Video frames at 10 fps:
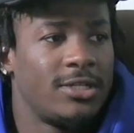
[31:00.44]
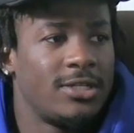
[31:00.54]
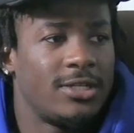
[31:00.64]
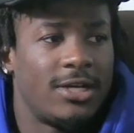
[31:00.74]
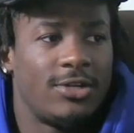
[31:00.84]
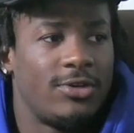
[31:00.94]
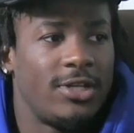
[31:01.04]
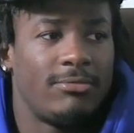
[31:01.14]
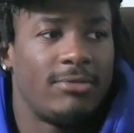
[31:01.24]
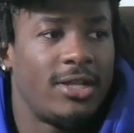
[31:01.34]
I know
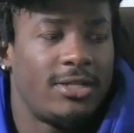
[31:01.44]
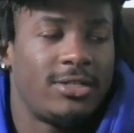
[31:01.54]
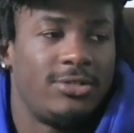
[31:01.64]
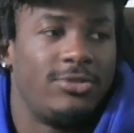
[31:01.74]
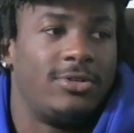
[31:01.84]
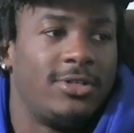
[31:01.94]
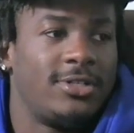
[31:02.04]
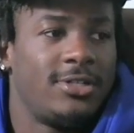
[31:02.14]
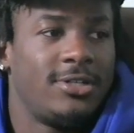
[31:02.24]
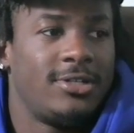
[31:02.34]
anybody here can do it.
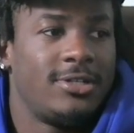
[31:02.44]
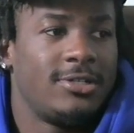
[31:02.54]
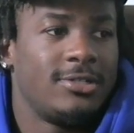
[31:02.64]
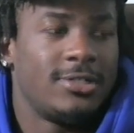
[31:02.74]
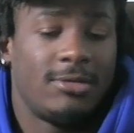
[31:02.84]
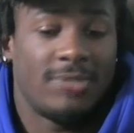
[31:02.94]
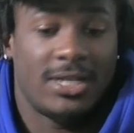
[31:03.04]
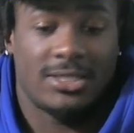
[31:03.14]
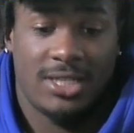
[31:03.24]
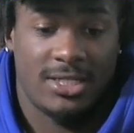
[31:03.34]
I'm not
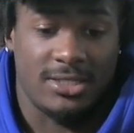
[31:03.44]
saying it's